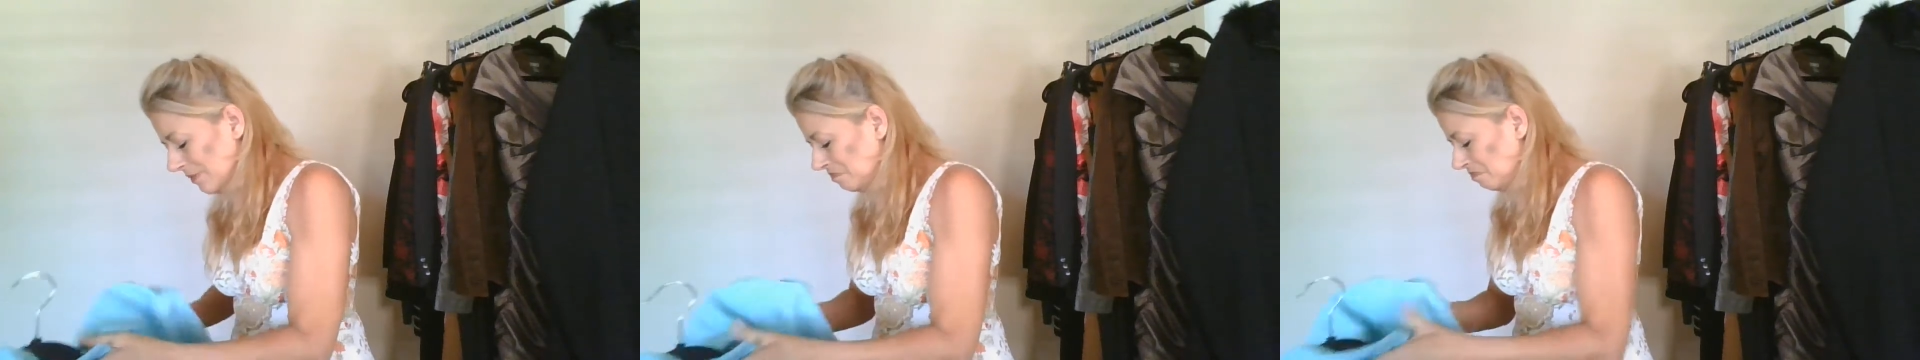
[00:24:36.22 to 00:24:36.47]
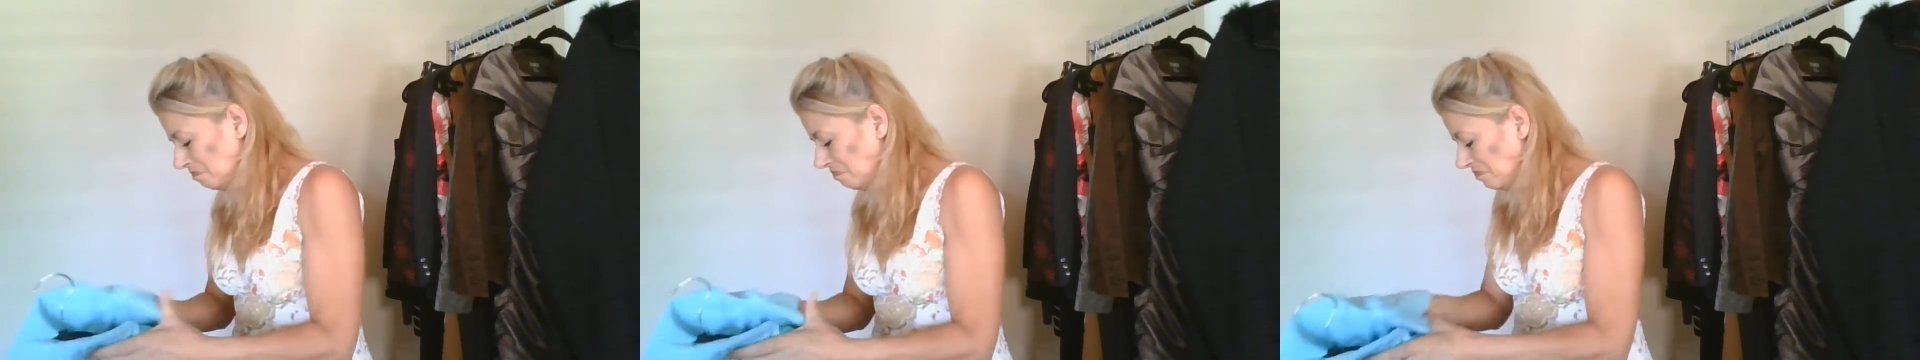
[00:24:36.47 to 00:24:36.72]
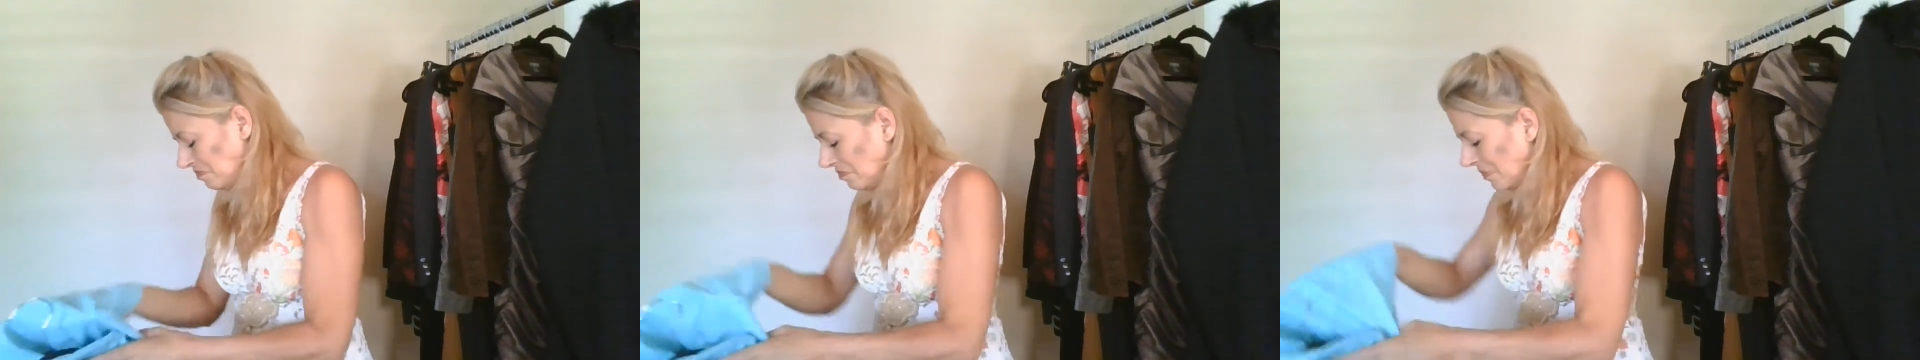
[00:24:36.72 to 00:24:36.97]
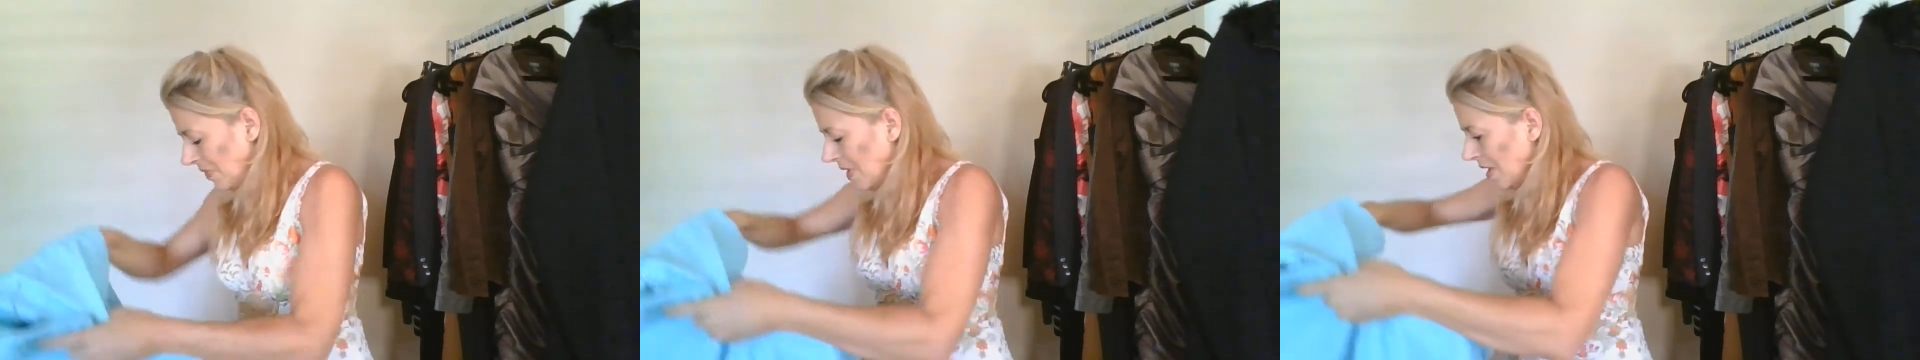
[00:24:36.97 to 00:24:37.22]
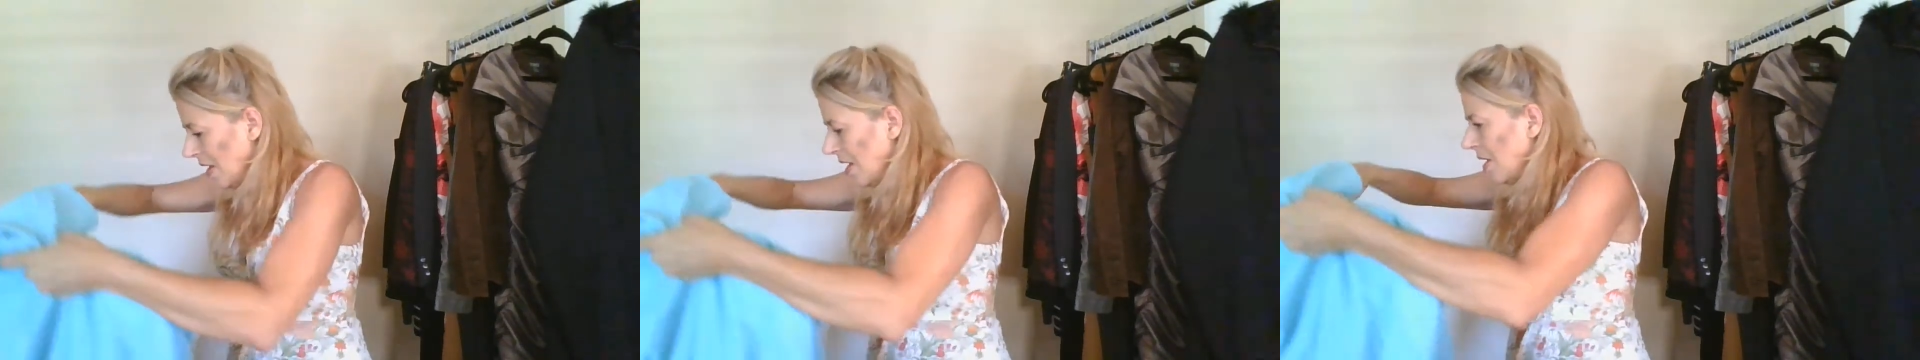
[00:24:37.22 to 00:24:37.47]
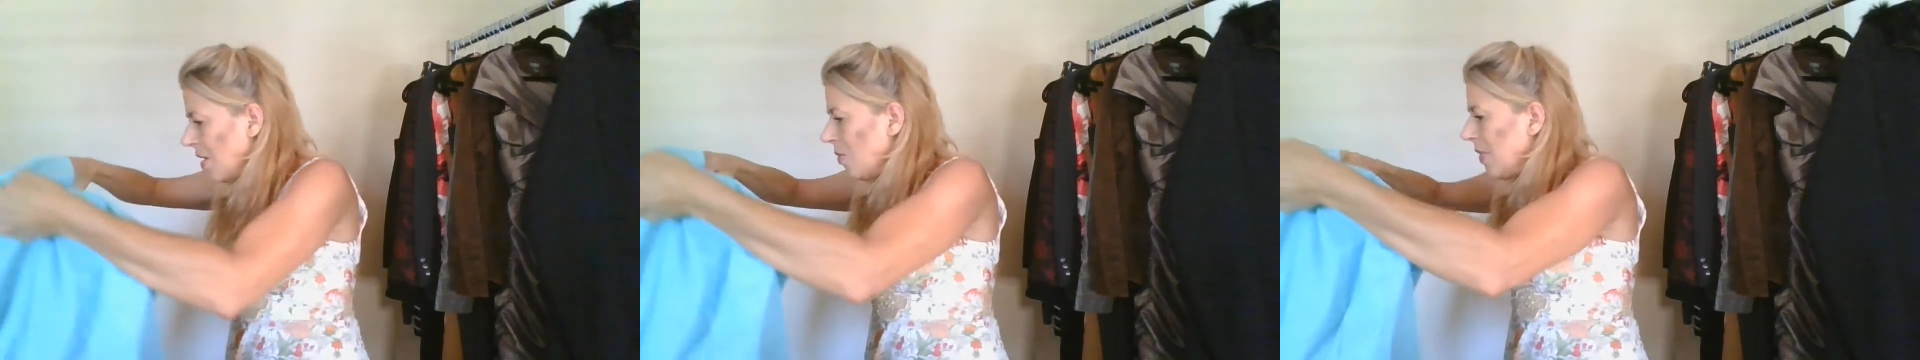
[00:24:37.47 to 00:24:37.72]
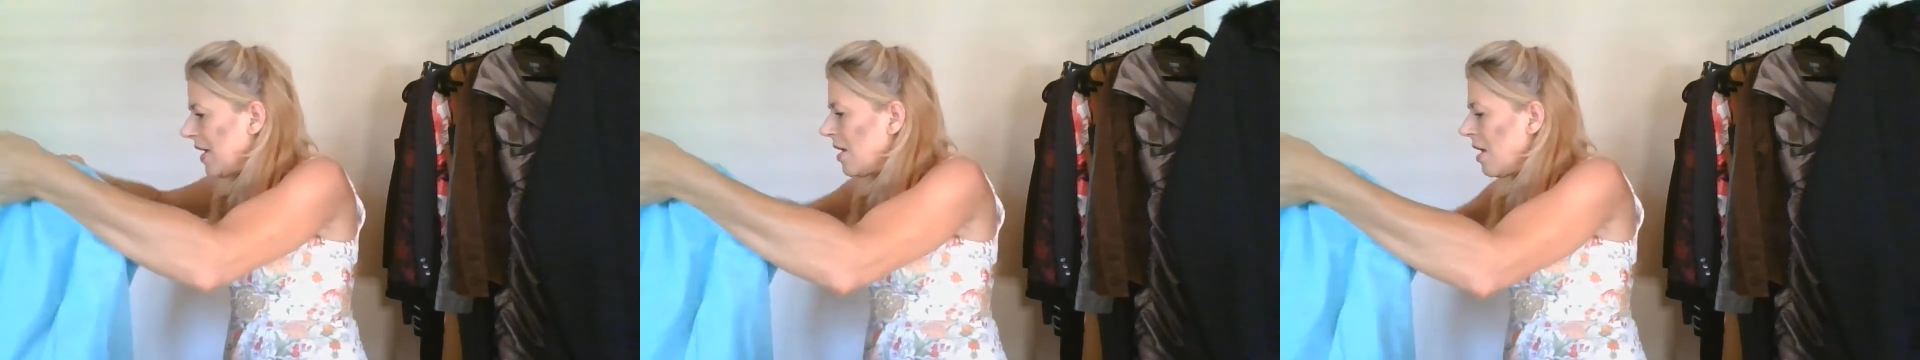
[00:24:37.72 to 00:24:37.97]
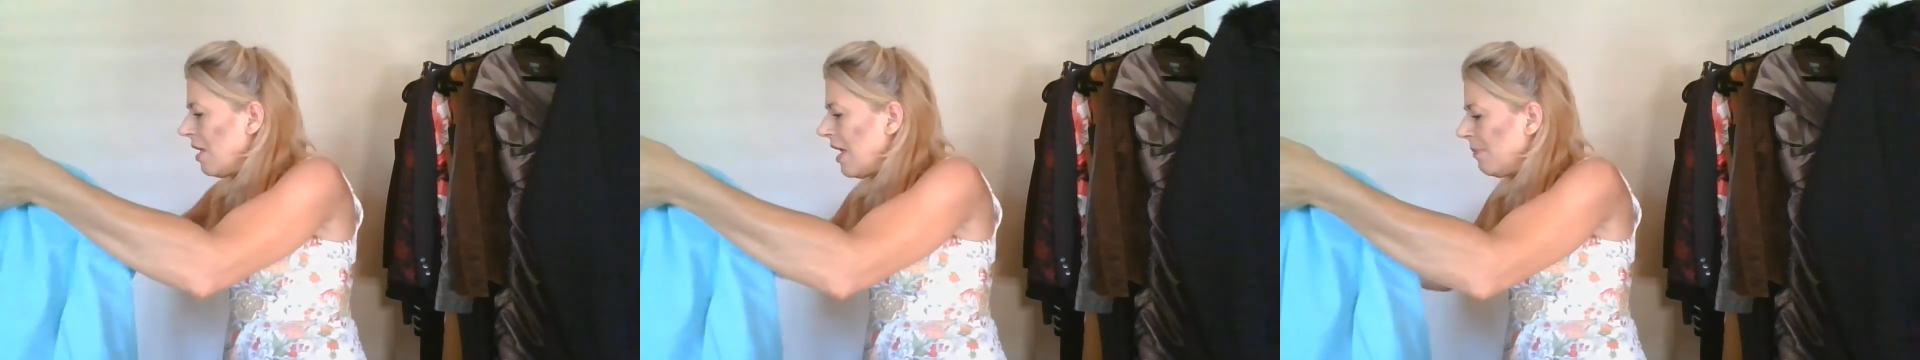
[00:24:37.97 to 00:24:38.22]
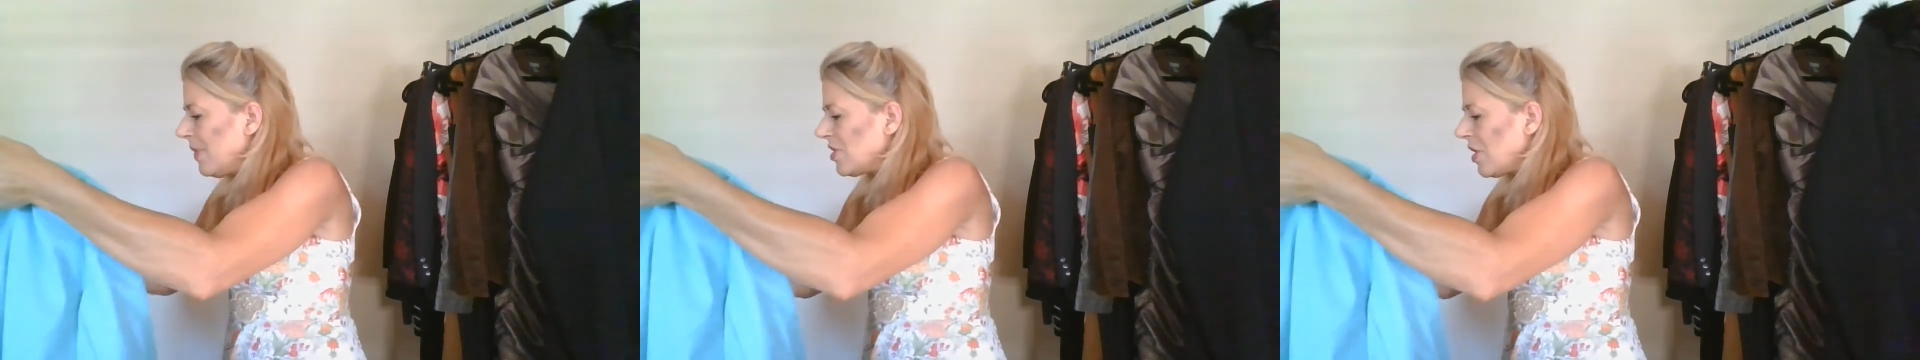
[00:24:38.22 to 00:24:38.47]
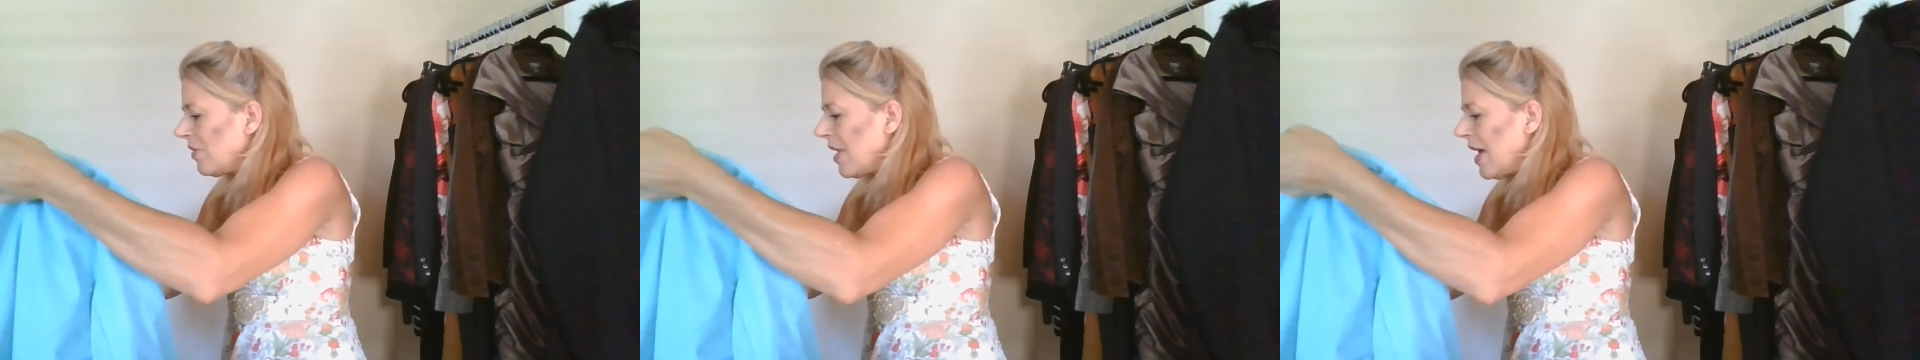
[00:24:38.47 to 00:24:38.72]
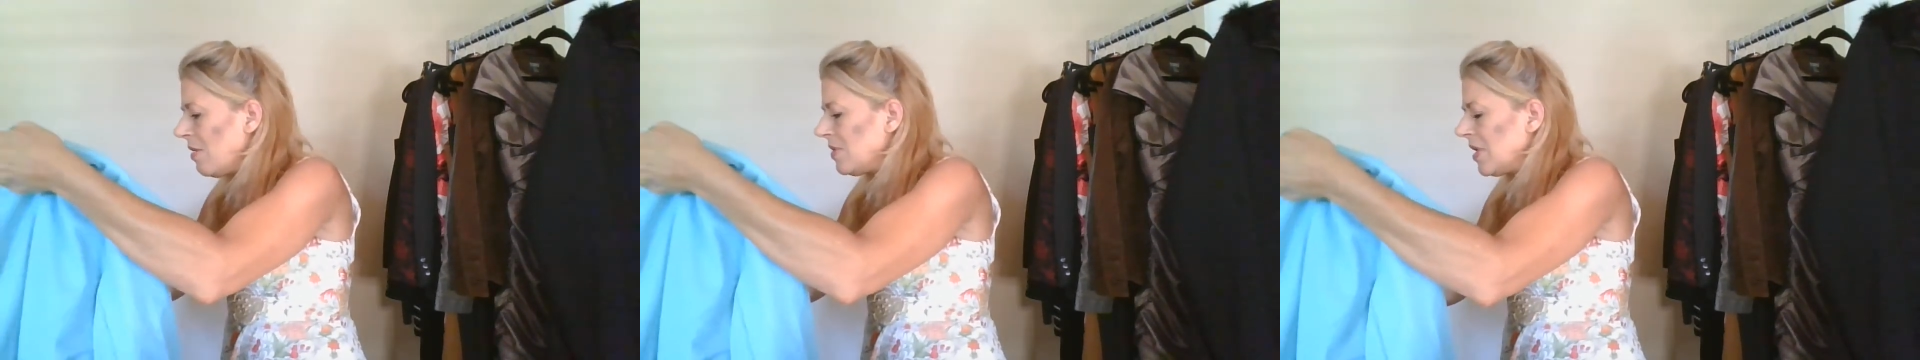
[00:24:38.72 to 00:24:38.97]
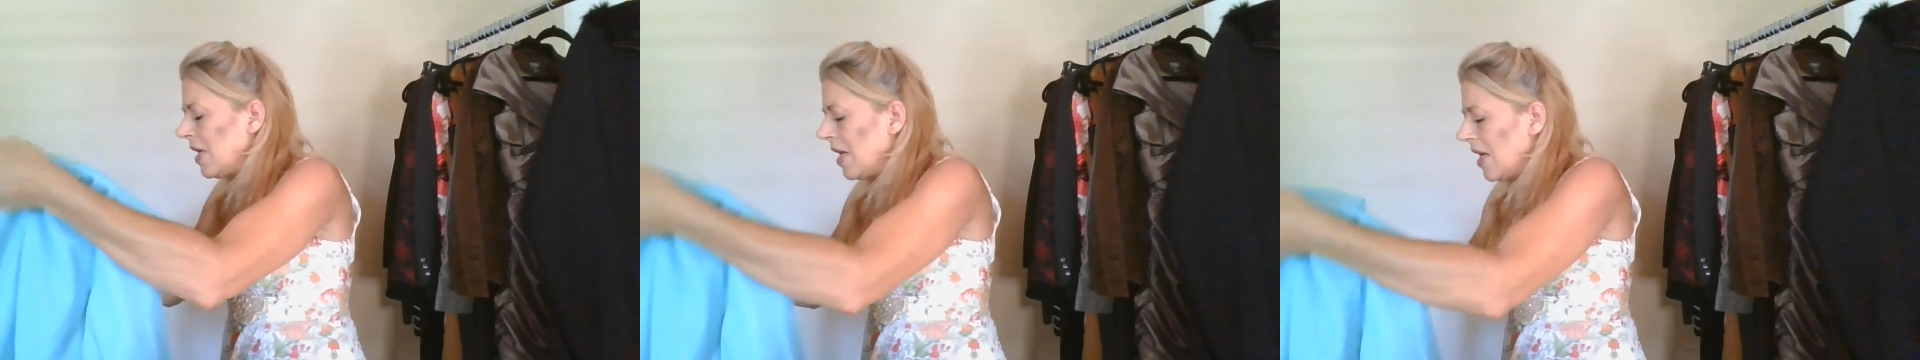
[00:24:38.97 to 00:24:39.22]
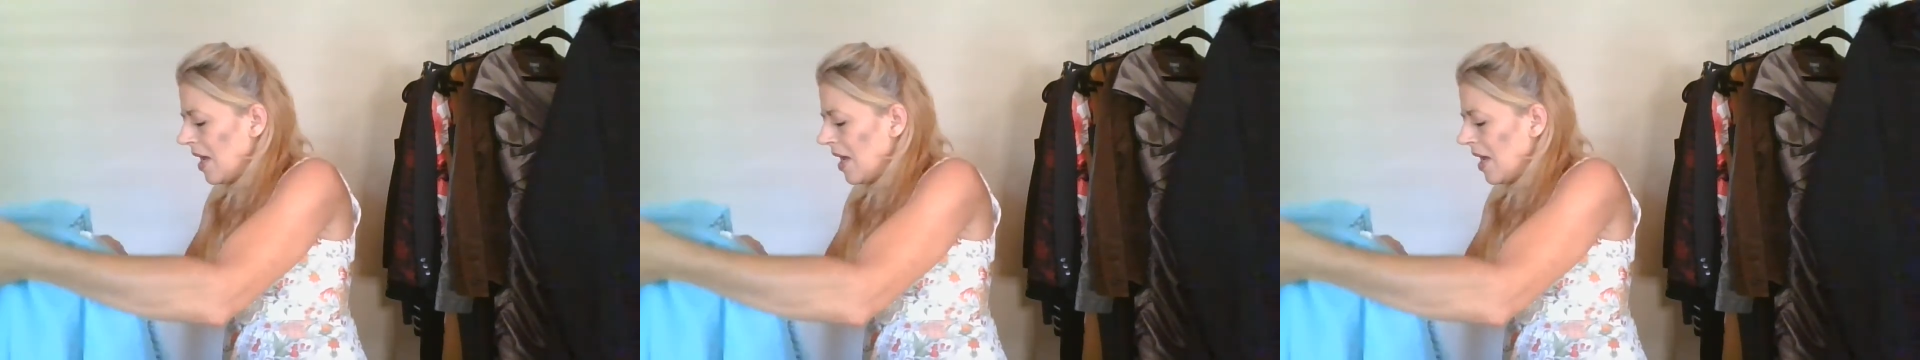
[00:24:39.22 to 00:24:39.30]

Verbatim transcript: know, we can all help each other out.